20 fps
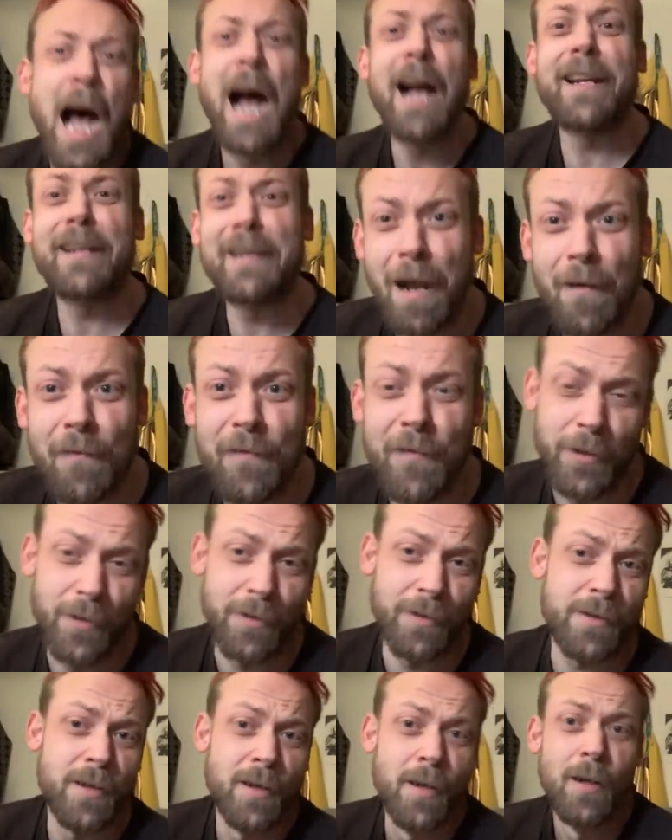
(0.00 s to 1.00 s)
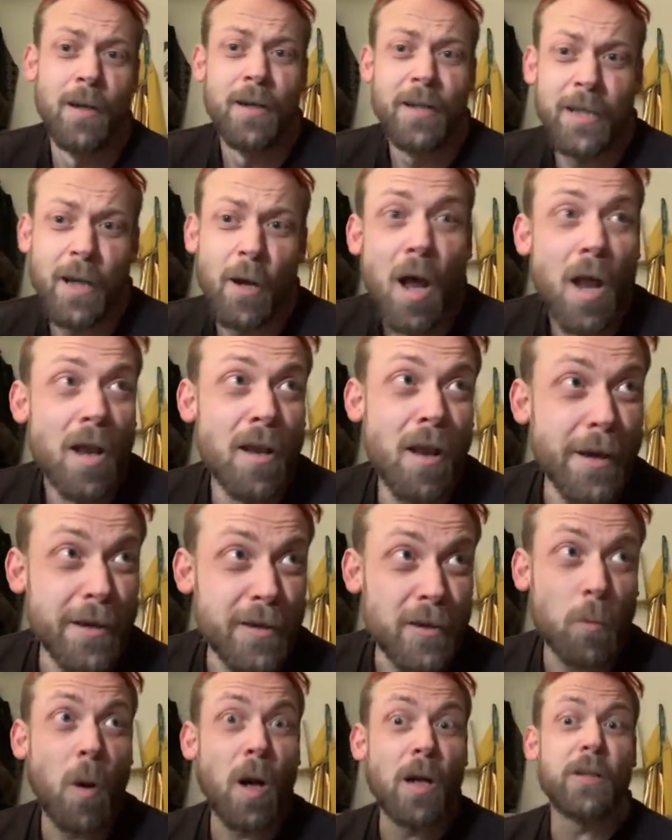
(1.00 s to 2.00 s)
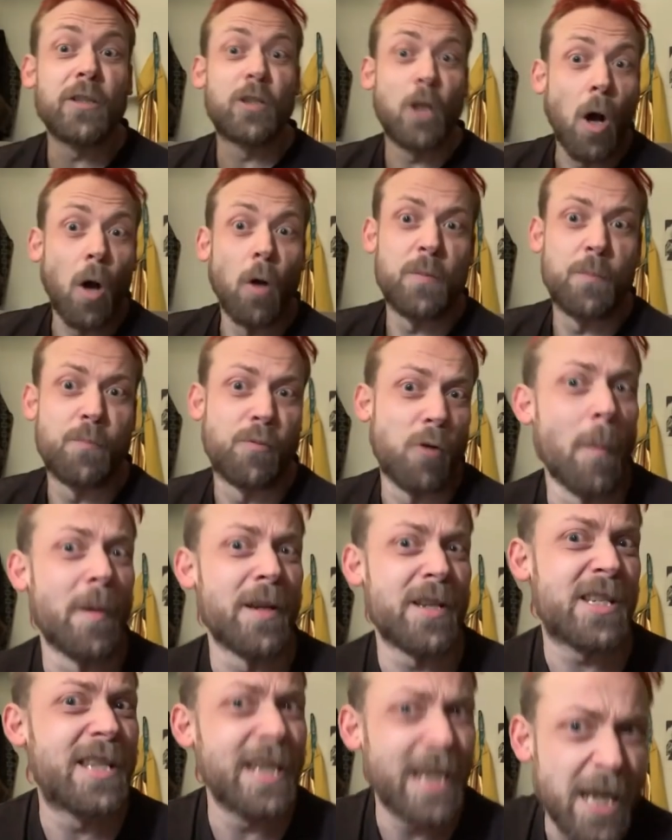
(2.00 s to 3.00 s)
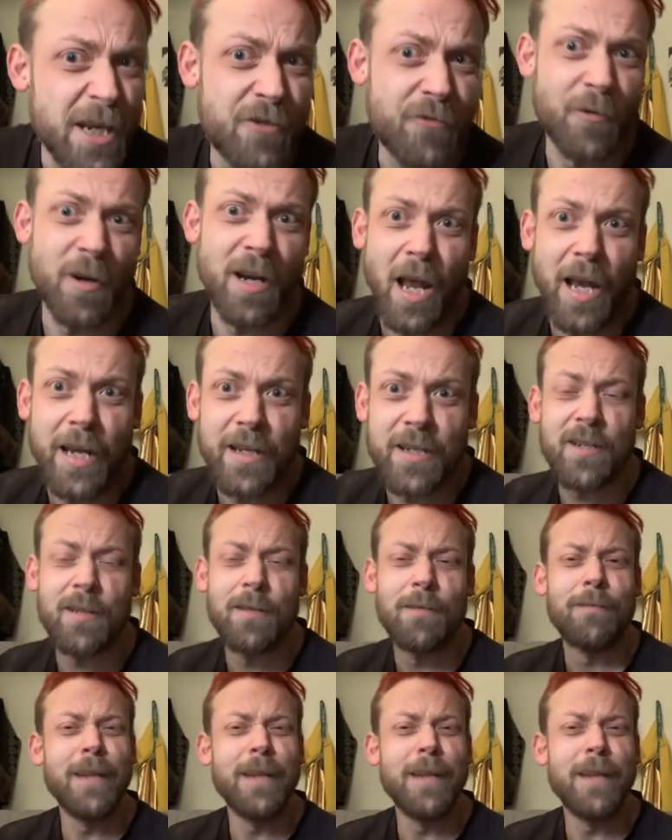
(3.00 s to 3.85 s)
A covenant. You know, like the one God promised the Israelites.